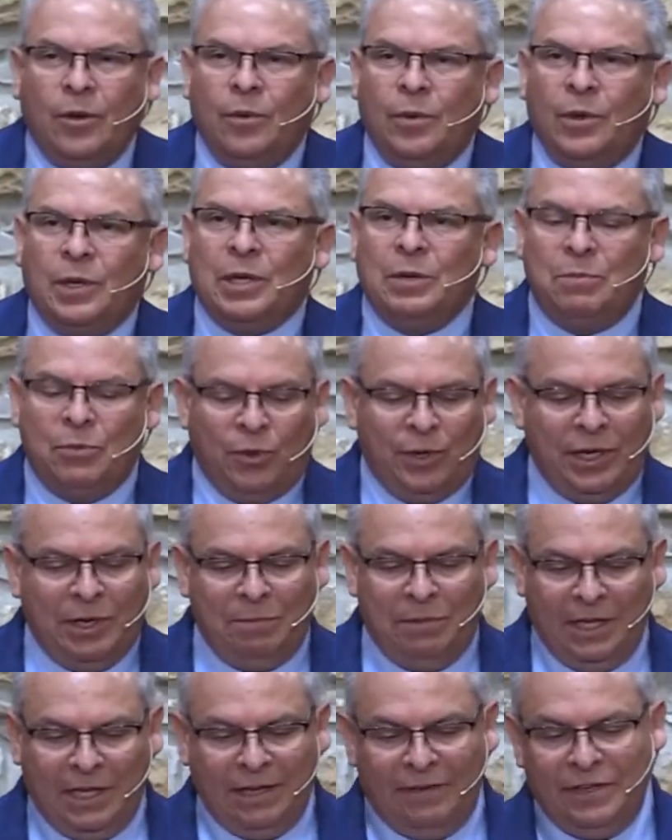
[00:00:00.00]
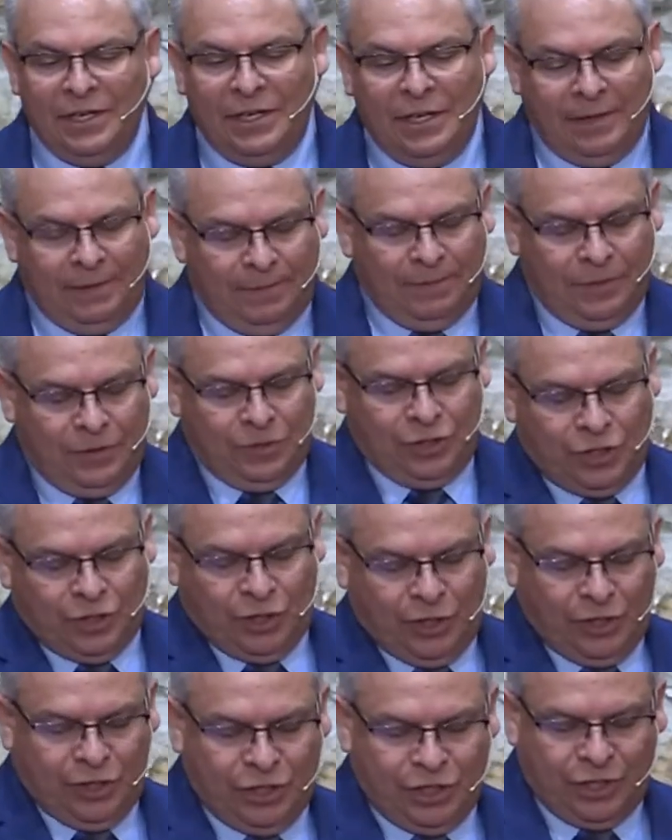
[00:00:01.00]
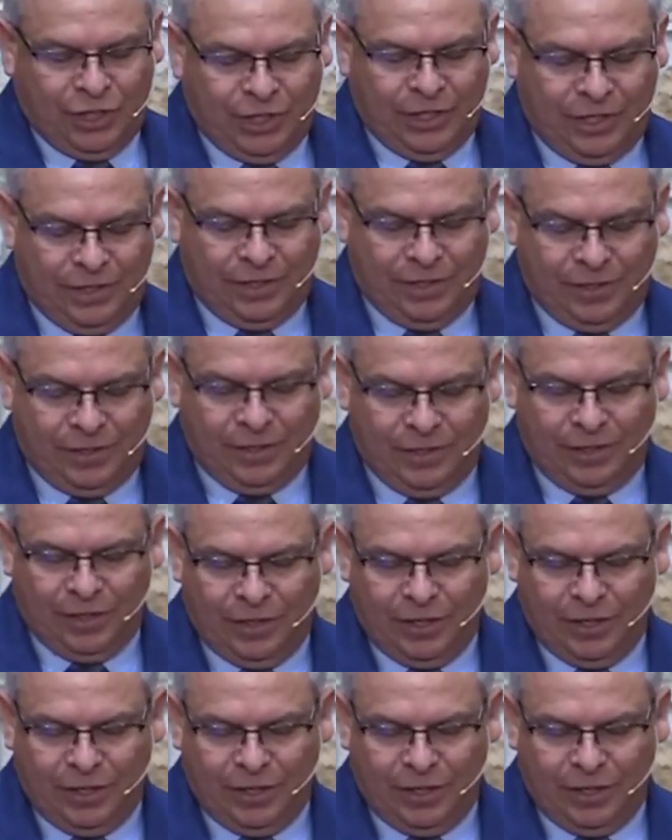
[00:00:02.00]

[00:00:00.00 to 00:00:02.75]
Well, good morning, beloved church. It's